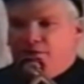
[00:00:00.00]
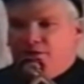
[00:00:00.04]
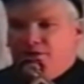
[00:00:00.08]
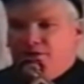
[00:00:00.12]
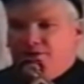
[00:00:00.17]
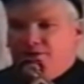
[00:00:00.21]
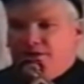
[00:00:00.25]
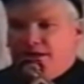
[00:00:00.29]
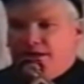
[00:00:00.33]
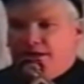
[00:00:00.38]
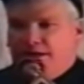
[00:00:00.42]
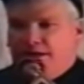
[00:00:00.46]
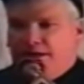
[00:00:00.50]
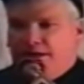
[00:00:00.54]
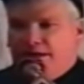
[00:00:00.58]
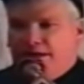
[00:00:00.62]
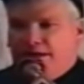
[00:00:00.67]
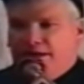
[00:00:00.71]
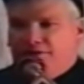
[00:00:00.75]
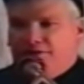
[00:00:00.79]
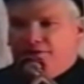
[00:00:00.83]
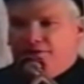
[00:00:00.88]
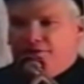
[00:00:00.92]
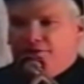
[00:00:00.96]
want to take an
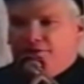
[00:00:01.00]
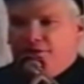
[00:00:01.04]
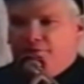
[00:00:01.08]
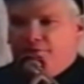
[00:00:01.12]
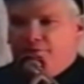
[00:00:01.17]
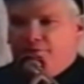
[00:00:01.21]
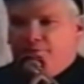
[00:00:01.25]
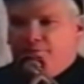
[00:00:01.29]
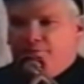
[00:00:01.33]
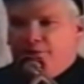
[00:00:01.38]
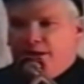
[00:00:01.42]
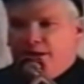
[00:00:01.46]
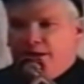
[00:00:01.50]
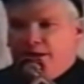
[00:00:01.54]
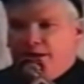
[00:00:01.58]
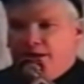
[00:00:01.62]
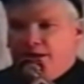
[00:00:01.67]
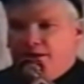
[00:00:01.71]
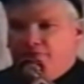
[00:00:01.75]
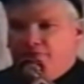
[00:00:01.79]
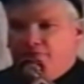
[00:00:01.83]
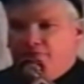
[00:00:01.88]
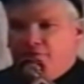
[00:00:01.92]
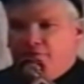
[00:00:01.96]
occasional human
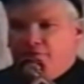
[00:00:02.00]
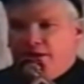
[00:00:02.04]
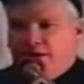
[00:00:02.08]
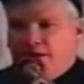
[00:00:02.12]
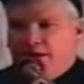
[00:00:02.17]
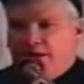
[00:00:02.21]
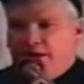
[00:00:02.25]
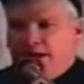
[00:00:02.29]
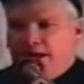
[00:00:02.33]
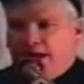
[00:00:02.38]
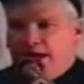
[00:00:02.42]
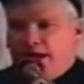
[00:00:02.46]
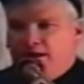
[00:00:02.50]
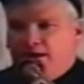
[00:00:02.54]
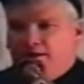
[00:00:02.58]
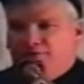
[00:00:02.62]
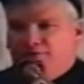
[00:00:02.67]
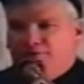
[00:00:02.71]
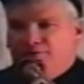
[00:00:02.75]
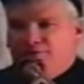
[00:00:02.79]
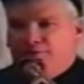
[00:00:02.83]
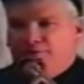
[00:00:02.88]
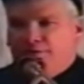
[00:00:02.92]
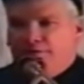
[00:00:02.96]
being and a few head of
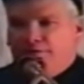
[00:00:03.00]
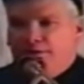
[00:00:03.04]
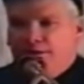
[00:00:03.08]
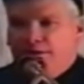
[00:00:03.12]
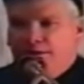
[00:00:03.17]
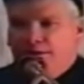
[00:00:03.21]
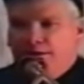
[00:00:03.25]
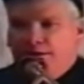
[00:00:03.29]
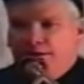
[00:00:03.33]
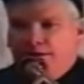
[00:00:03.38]
cows and